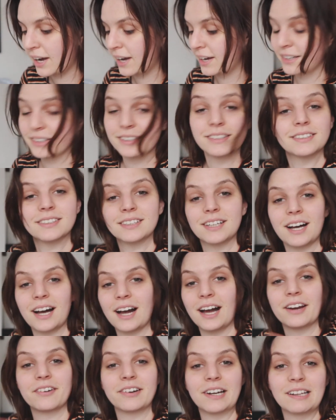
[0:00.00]
and
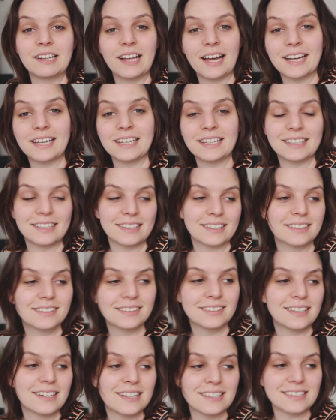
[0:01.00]
I really like it.
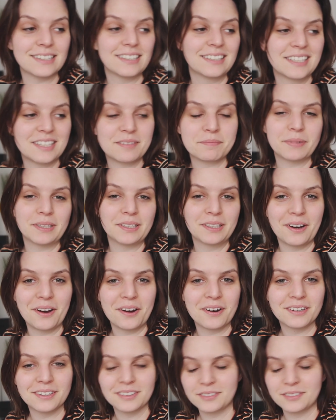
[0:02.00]
There's a link below.